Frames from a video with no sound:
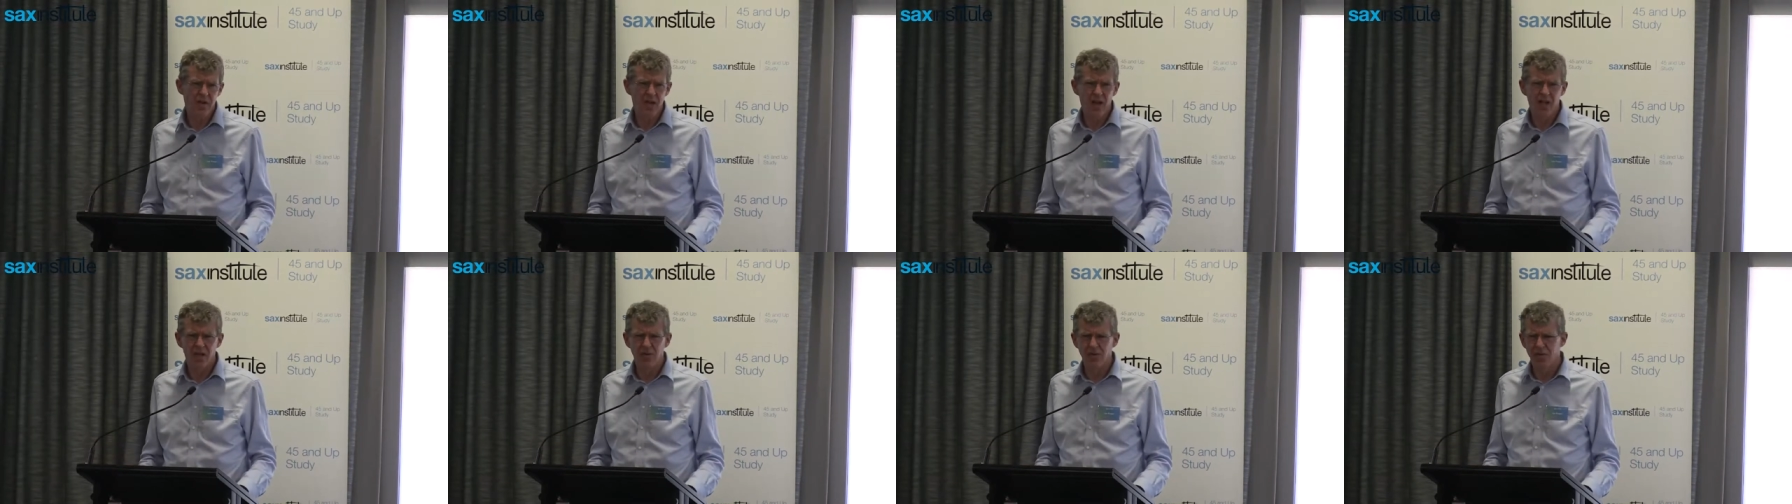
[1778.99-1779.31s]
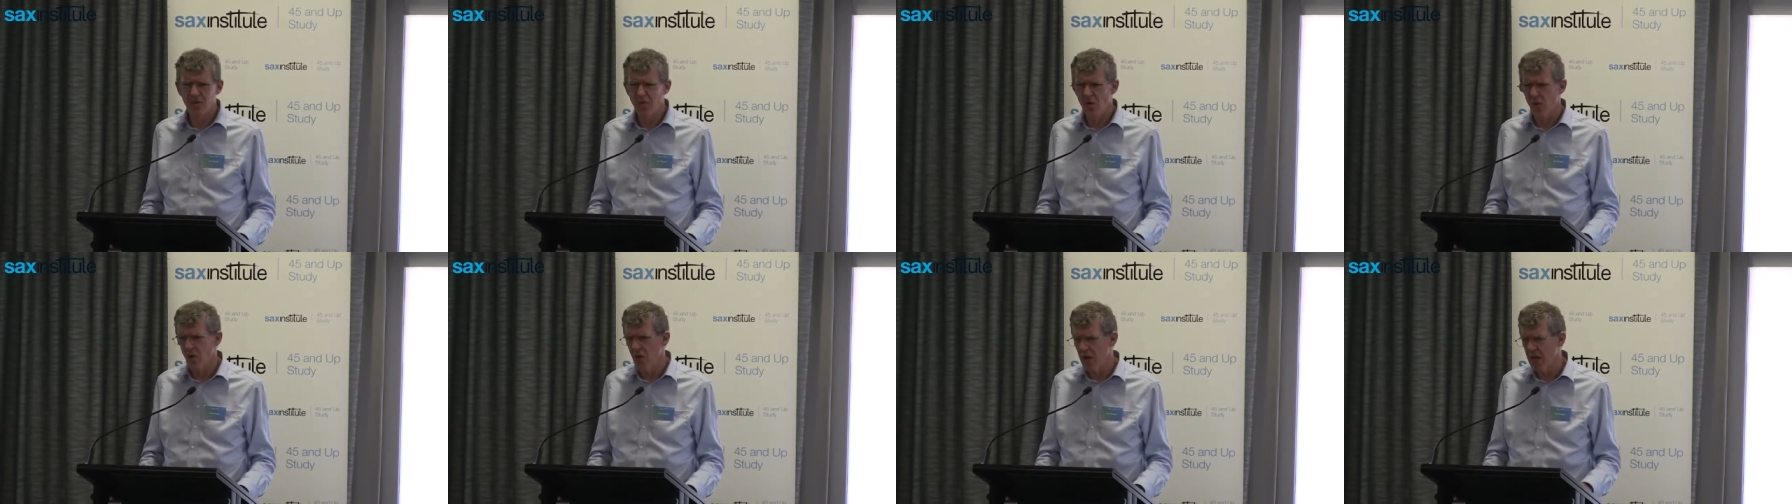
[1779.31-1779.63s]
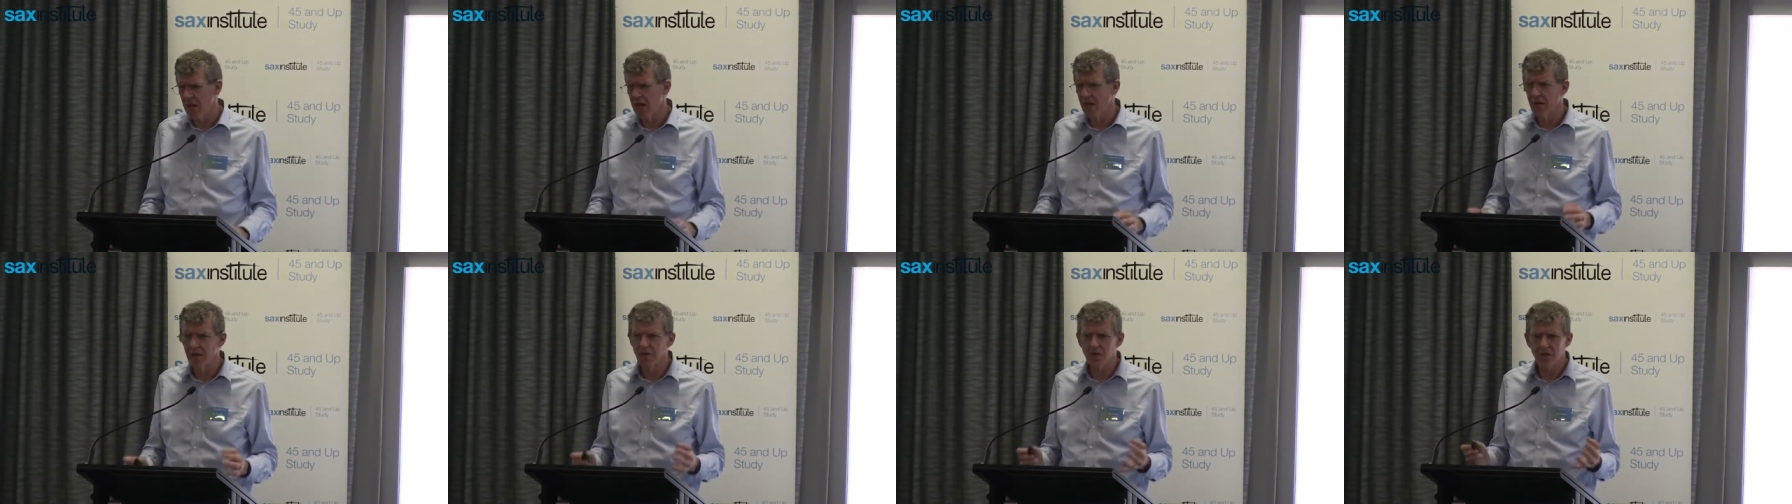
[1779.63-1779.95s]

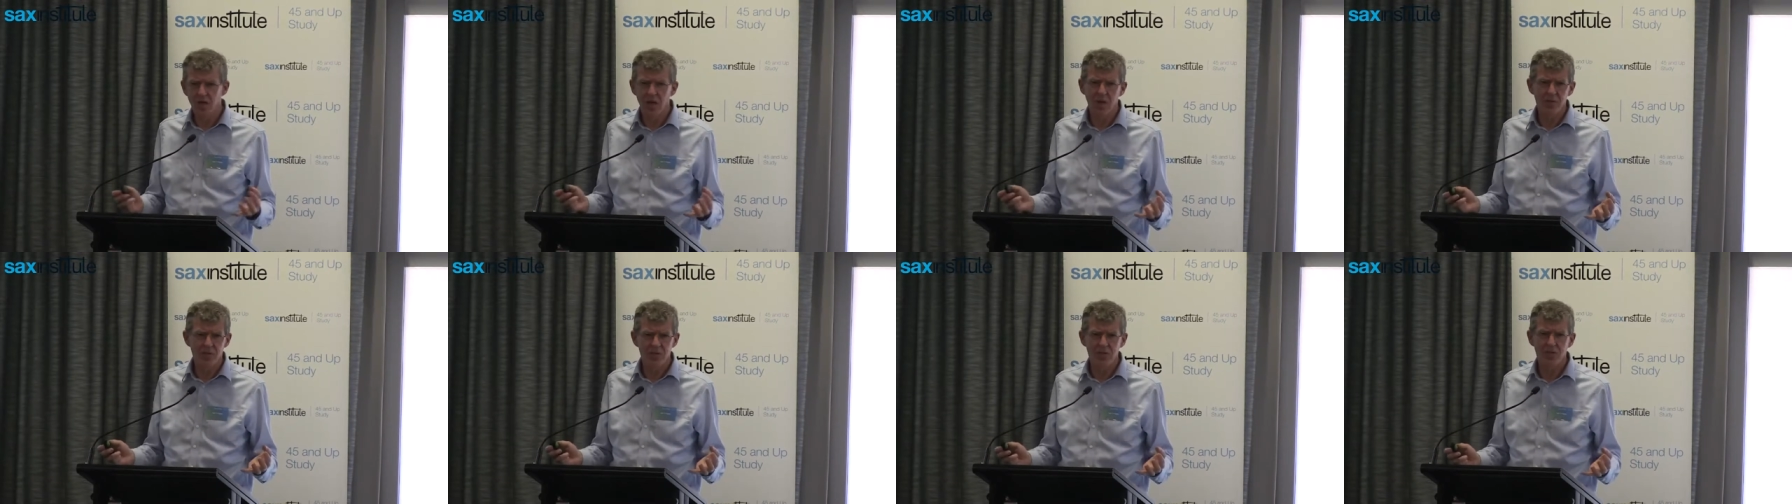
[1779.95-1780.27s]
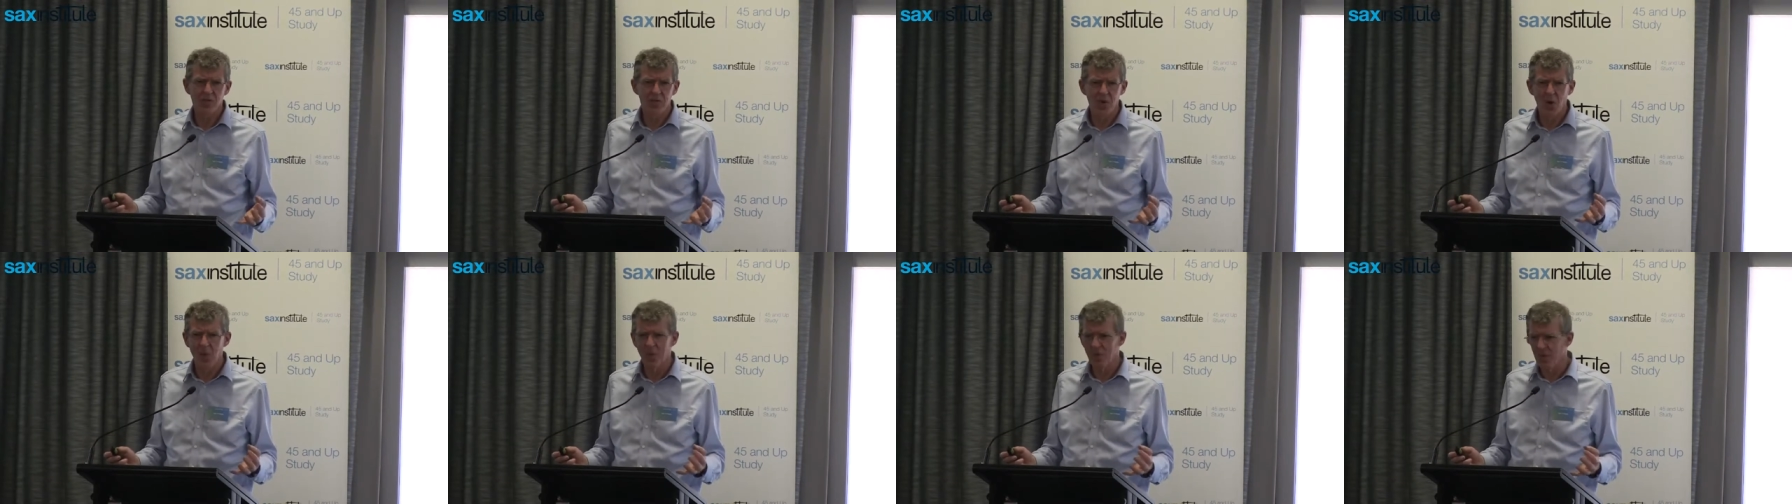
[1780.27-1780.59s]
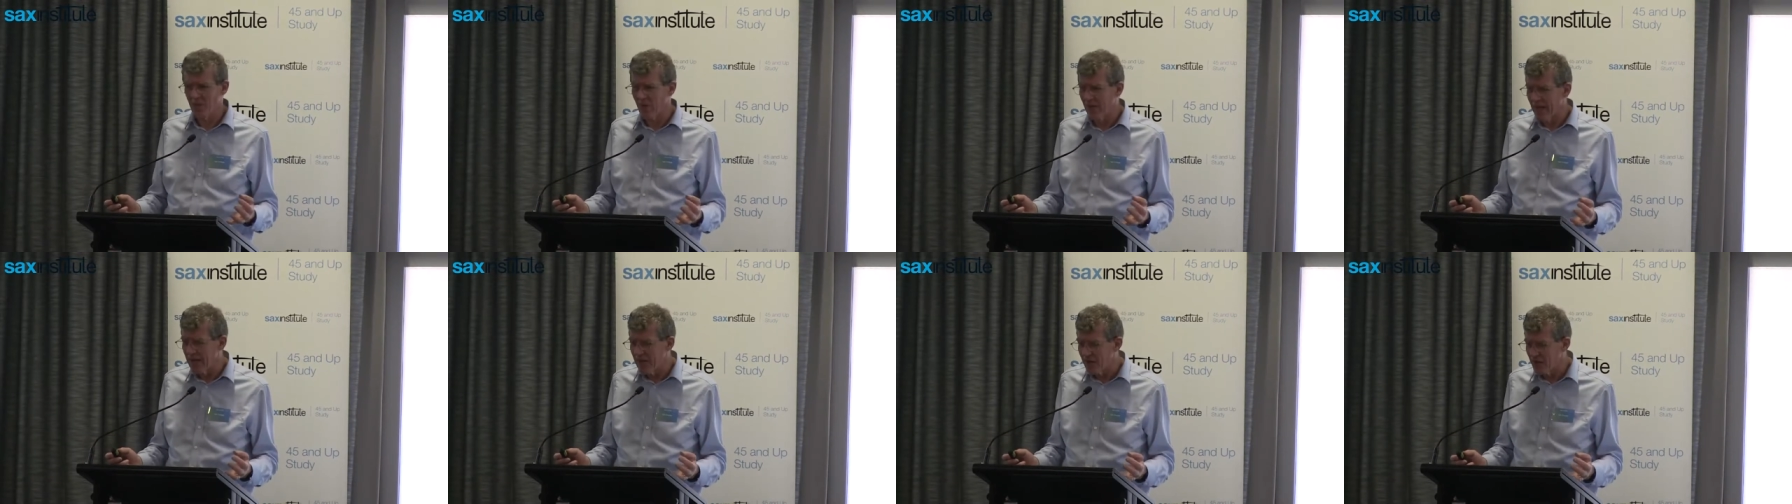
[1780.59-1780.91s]
California in terms of
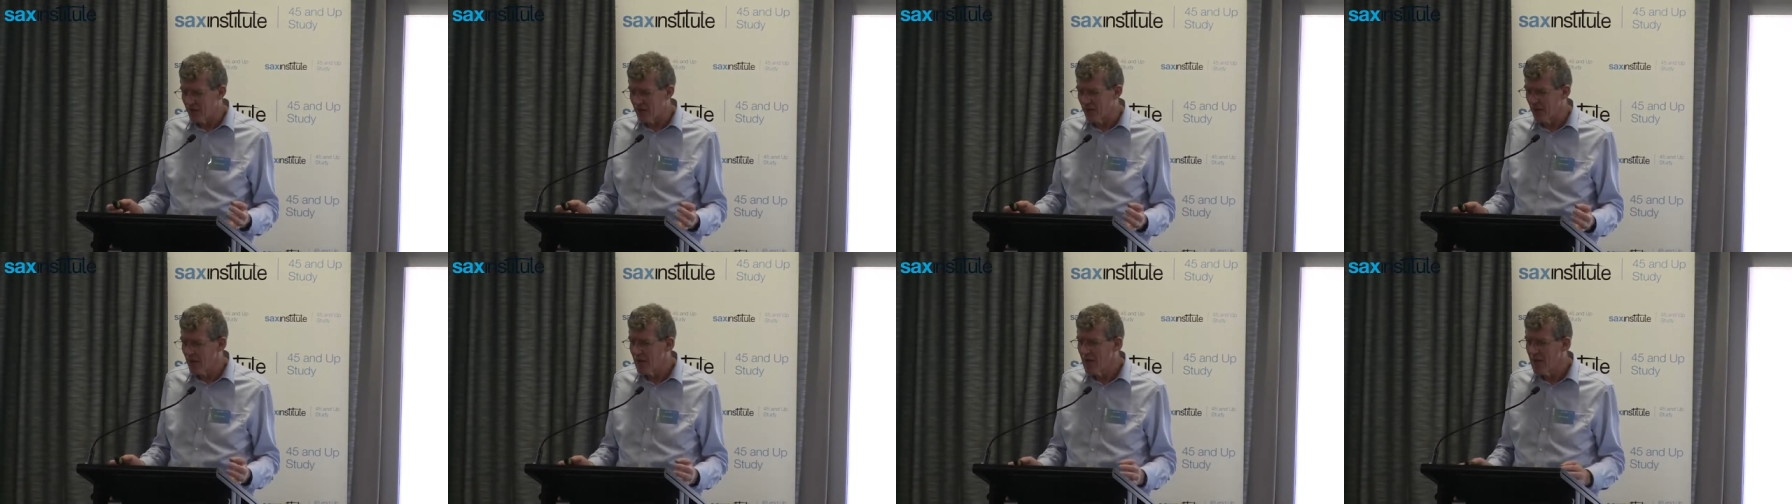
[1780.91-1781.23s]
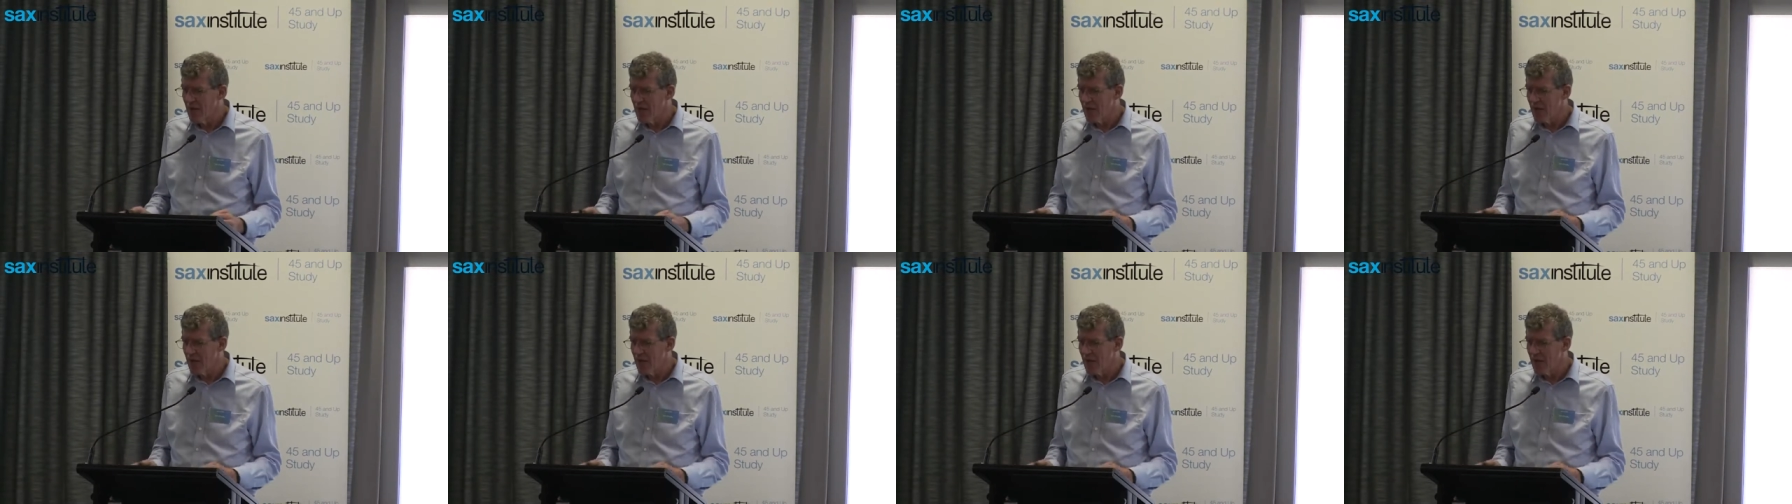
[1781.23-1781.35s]
population,